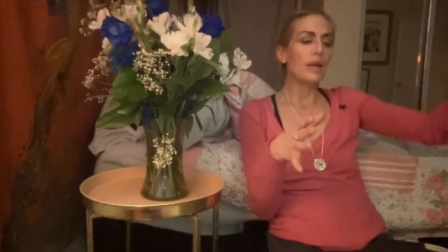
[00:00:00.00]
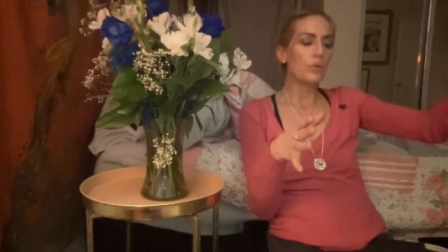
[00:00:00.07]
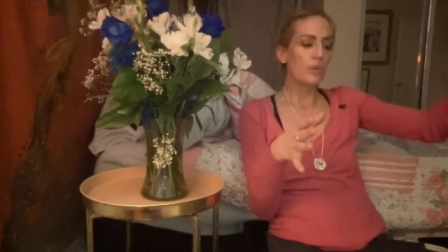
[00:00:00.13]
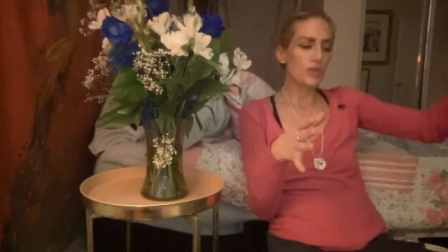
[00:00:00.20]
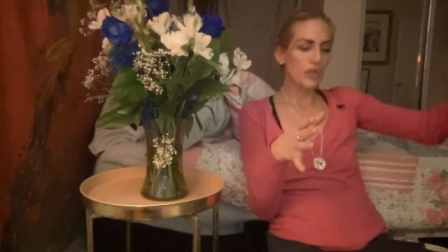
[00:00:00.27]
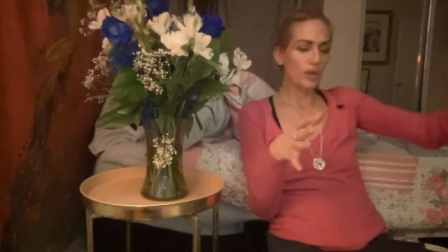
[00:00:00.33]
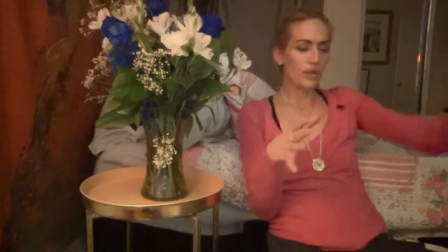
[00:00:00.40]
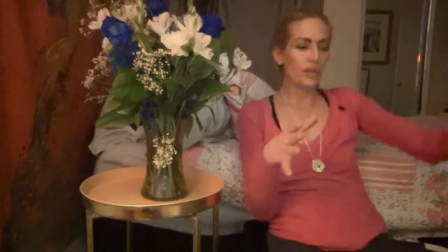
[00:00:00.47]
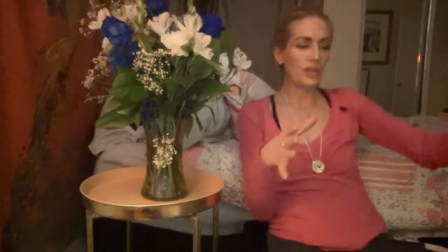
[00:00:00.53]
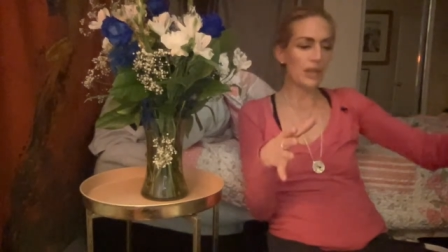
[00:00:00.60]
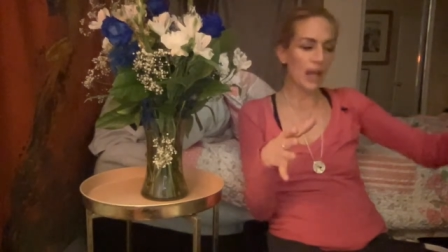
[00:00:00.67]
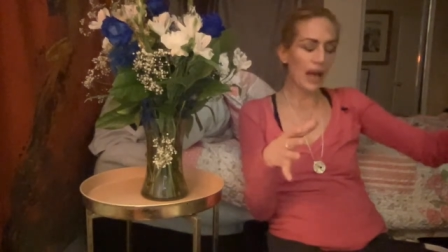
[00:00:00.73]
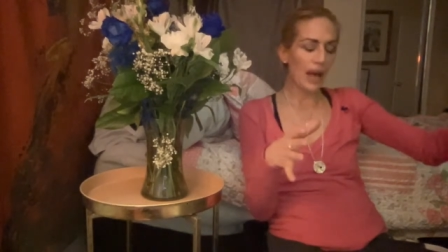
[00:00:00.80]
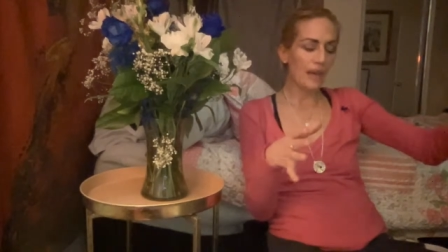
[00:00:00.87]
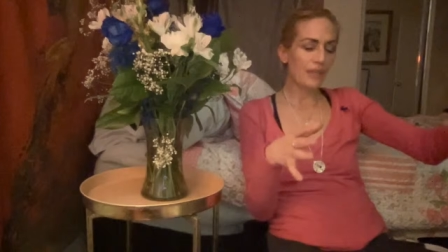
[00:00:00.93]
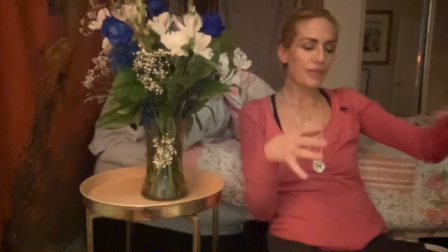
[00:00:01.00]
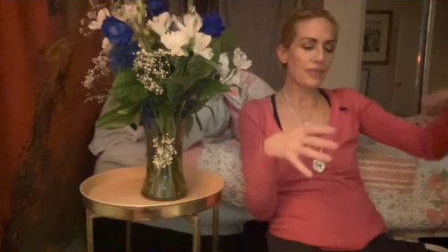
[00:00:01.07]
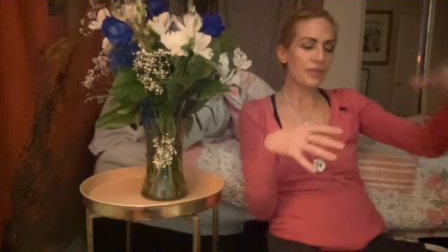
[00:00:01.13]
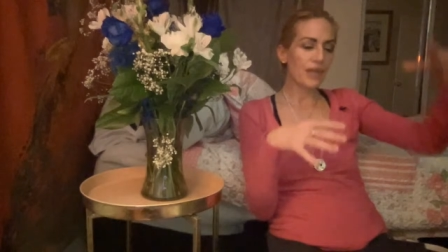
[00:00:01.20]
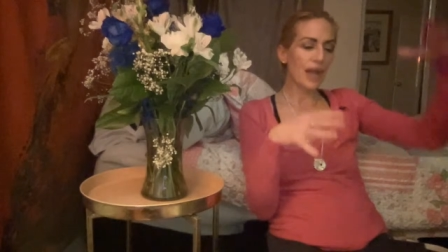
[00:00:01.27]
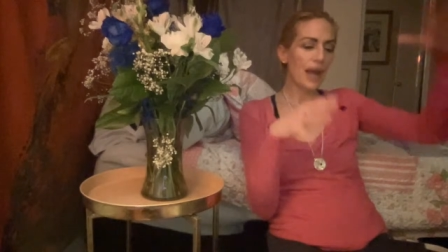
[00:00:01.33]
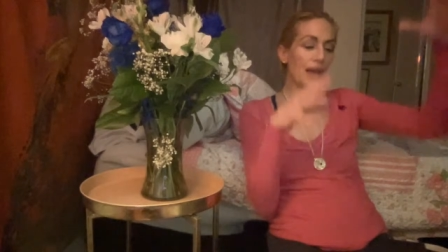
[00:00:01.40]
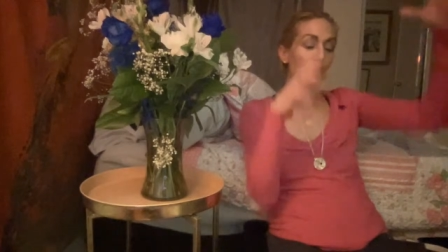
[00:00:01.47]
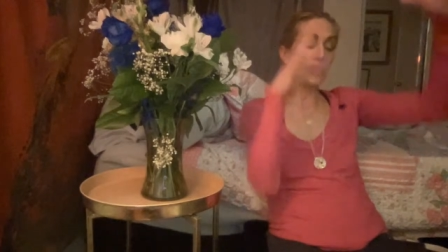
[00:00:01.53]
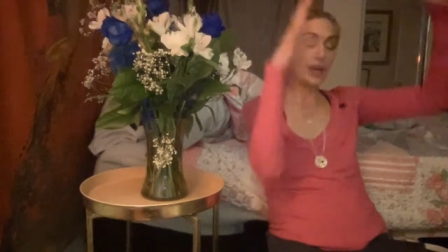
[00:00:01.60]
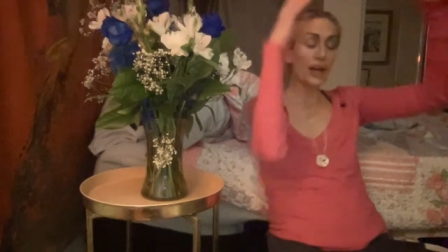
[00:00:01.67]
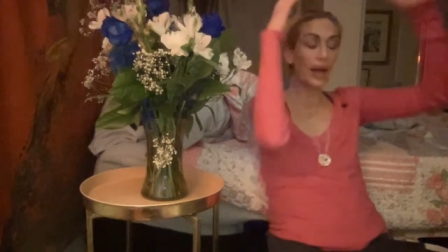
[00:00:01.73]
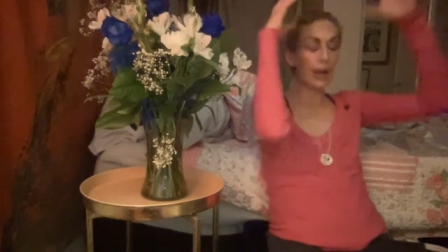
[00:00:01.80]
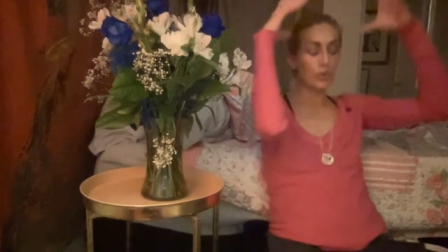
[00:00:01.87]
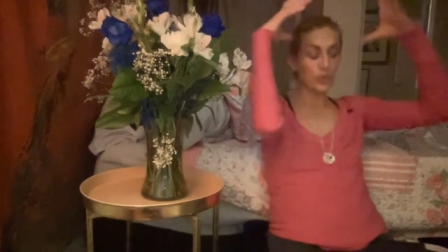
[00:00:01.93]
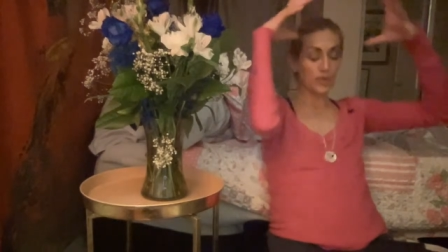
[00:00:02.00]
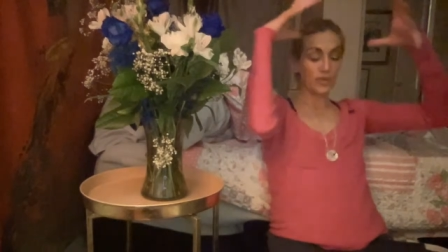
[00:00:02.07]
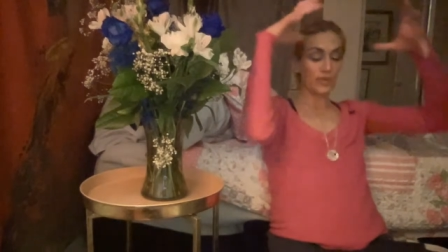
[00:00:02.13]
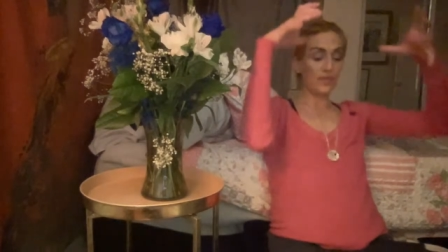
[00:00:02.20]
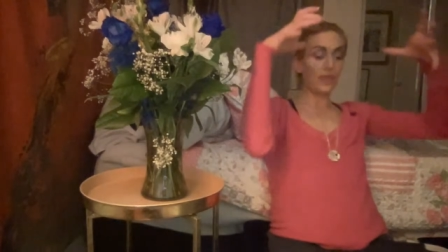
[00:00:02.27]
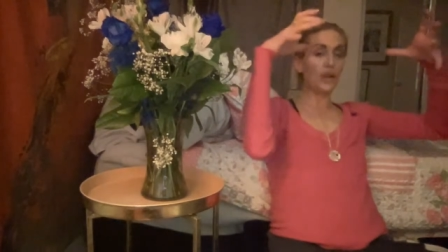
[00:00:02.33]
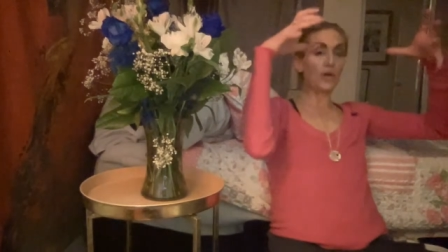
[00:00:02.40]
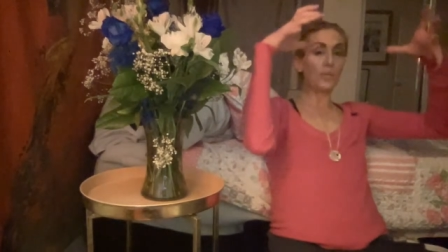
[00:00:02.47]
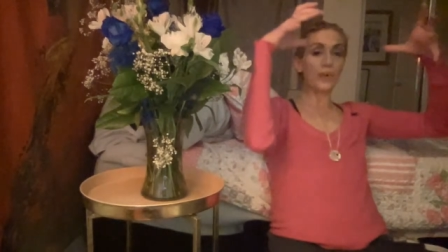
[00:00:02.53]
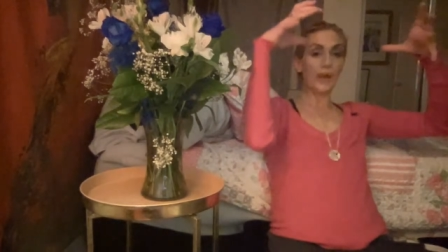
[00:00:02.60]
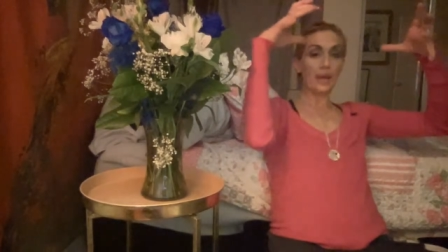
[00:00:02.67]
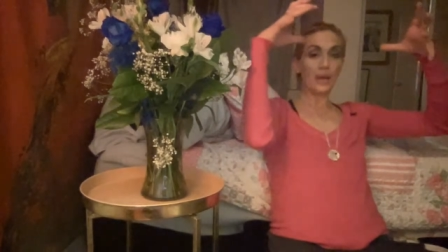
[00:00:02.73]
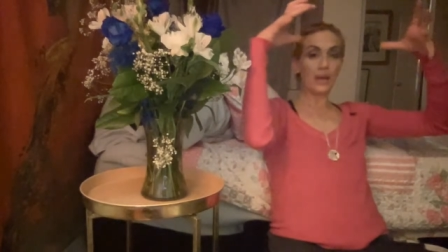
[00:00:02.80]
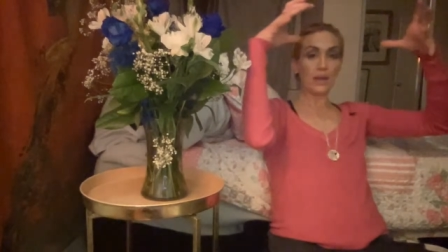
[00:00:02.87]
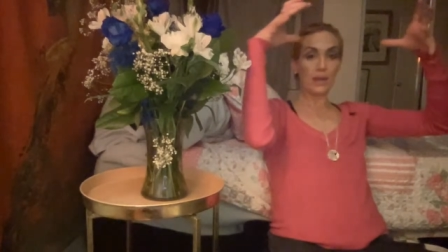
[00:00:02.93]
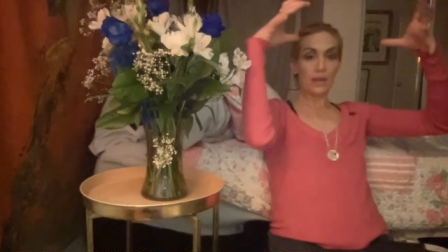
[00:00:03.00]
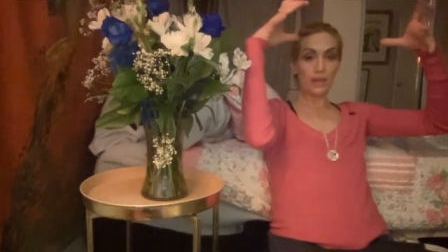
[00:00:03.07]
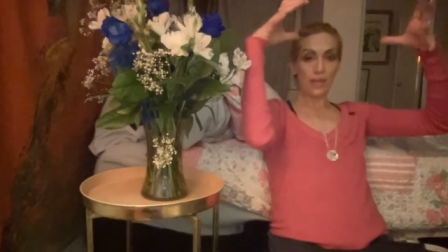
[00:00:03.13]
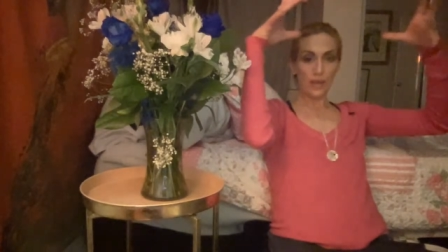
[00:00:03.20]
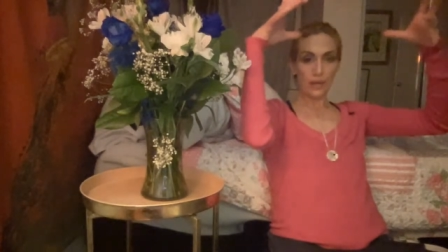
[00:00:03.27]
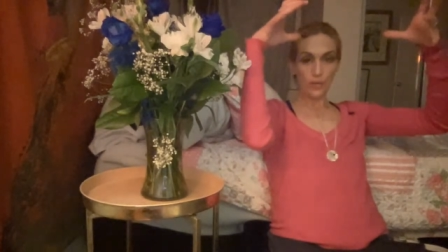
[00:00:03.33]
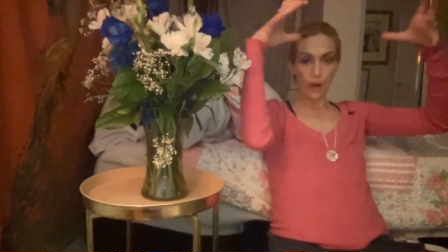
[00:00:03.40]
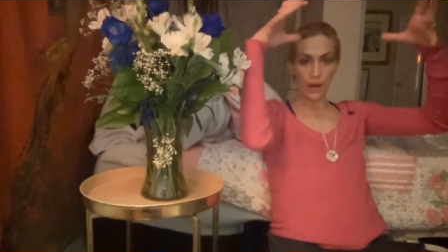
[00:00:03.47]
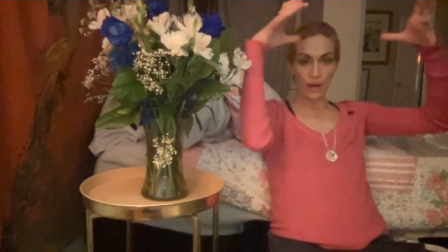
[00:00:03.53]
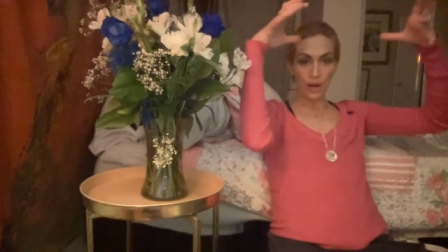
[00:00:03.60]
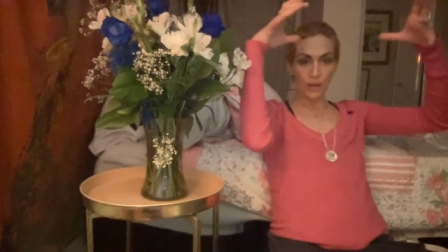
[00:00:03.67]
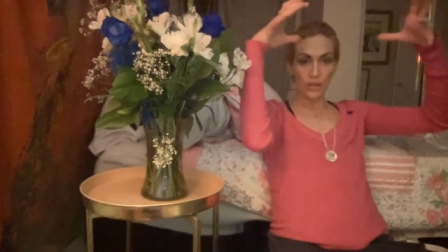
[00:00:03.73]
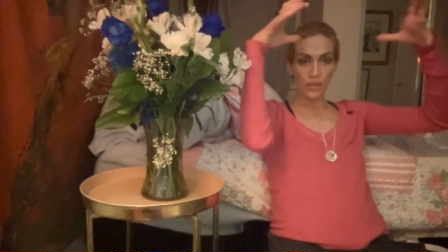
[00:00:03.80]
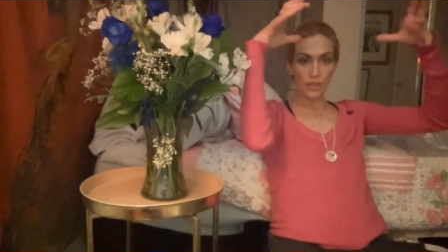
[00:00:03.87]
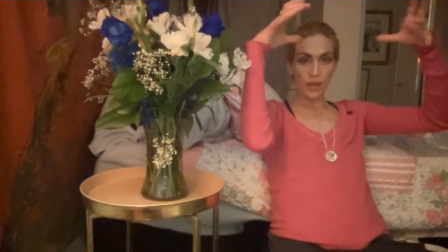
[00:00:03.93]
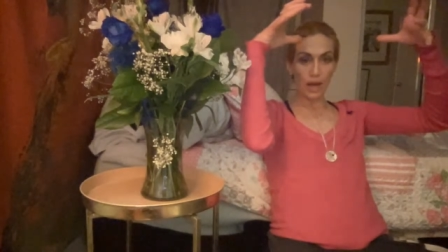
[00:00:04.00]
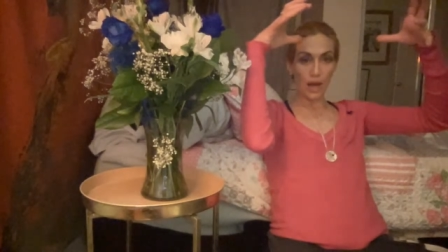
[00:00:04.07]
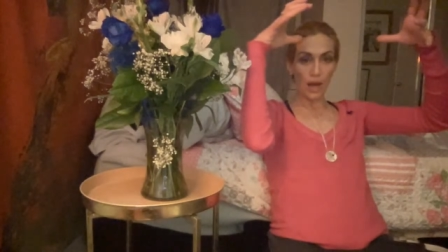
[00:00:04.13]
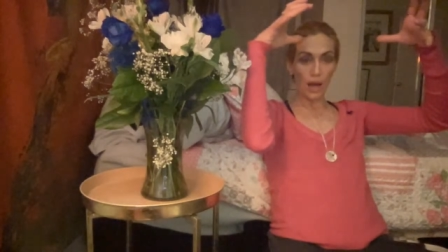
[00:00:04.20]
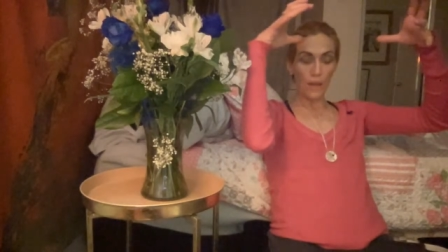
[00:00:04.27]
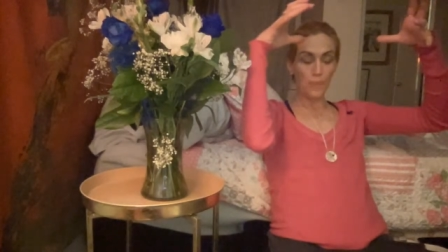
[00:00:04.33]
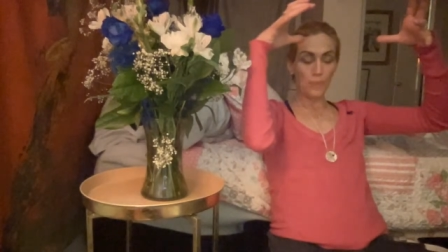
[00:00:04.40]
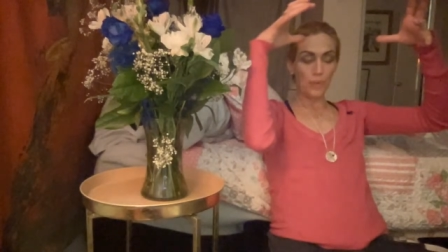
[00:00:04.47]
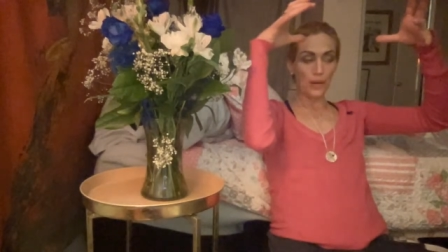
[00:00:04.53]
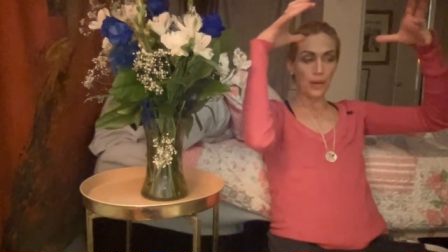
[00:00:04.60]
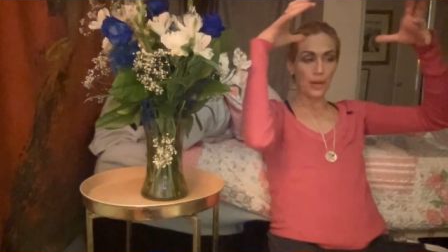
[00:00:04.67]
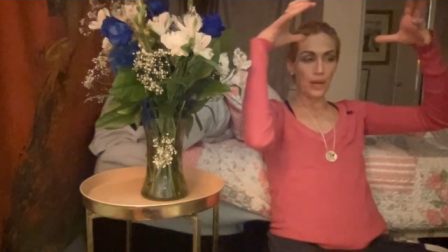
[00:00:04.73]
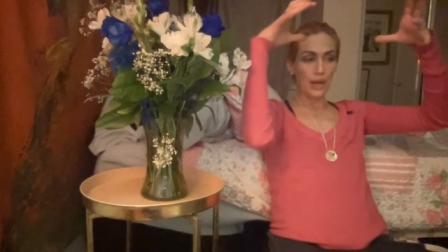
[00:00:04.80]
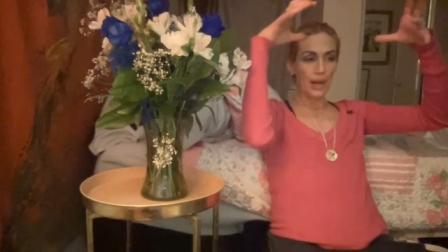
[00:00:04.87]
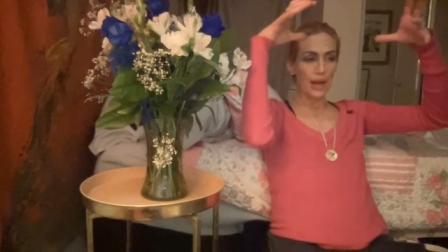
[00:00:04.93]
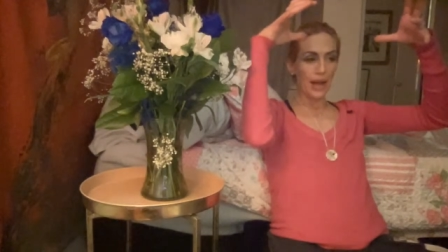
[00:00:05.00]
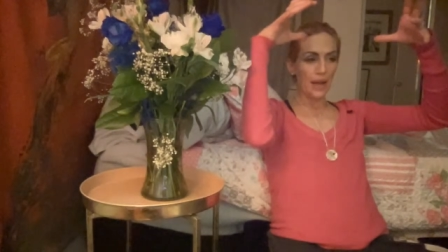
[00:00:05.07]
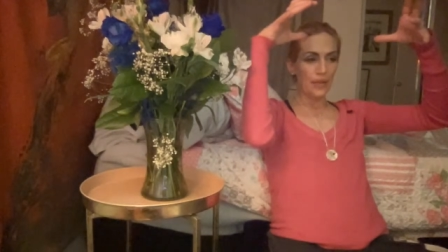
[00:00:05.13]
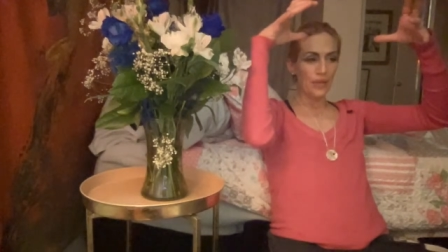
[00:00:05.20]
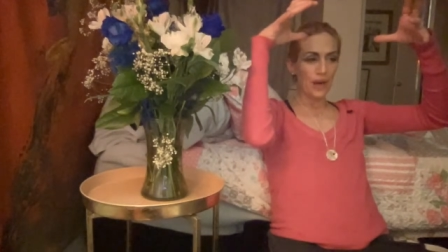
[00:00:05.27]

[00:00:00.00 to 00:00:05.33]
was on the left, and the guy was filming like right on the top. And